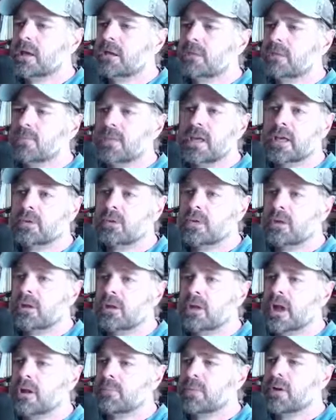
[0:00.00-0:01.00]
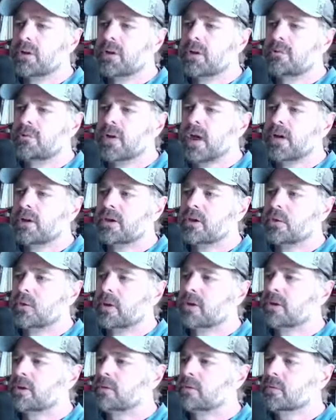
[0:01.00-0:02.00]
to begin with. They're not building value
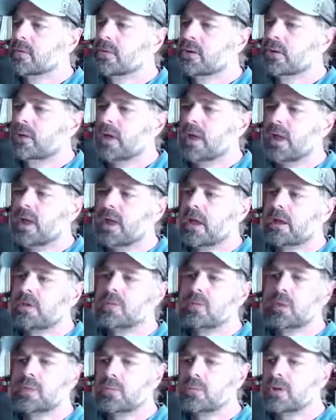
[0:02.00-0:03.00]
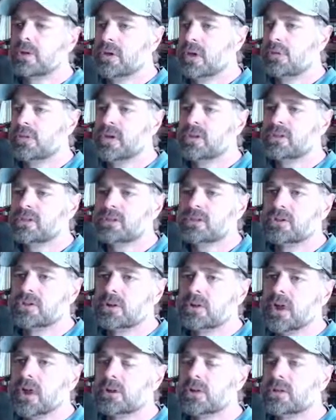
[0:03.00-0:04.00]
when they're ahead. And when you have aces,
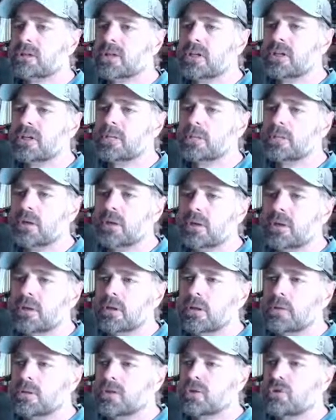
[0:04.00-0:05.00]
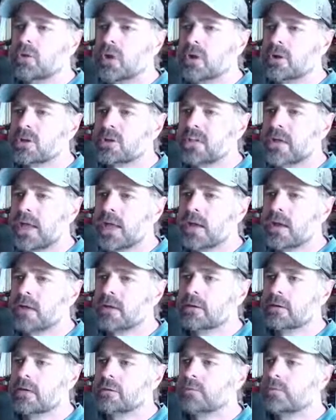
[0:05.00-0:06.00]
you're guaranteed to be the strongest
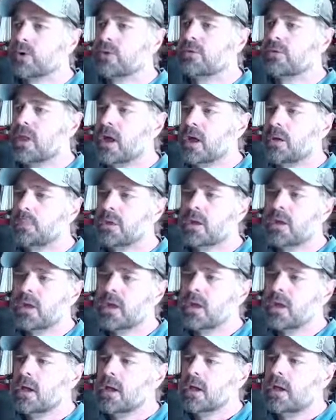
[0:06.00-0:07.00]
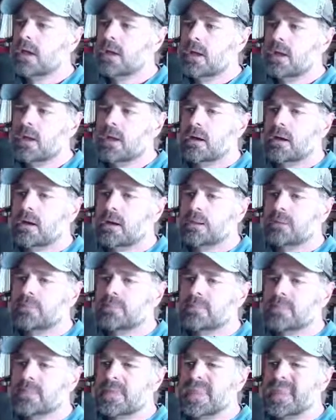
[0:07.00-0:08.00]
hand pre-flop.
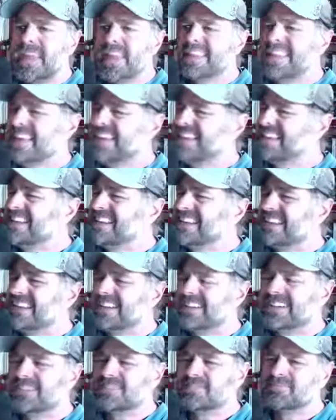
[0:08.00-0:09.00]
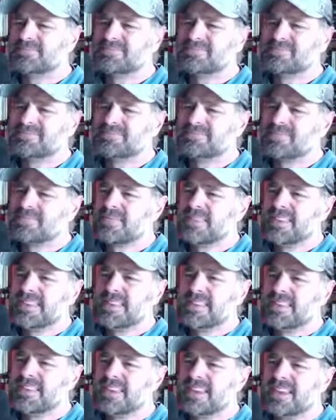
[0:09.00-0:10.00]
And then
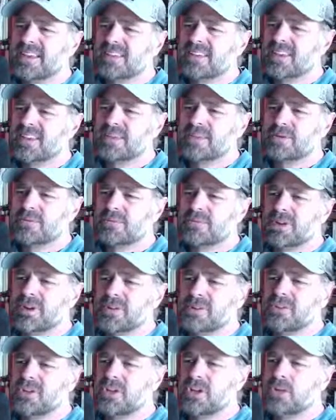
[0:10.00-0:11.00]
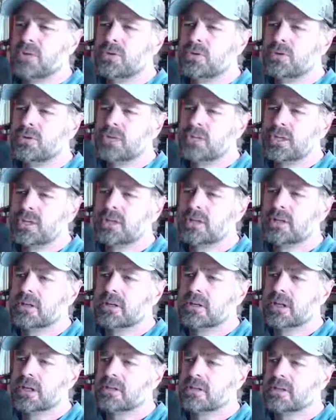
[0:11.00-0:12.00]
the other, it's a huge
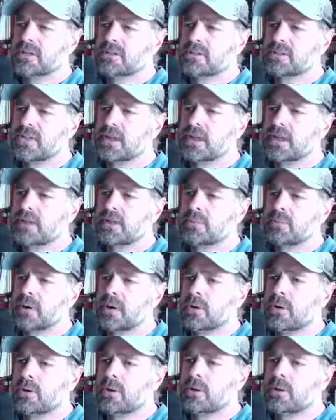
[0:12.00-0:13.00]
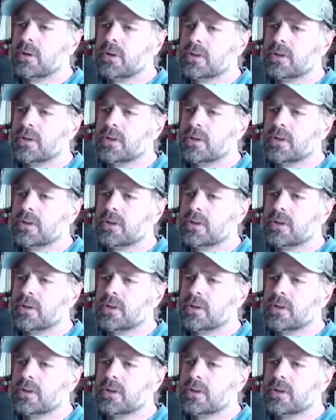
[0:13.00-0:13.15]
sin, as they say in poker, to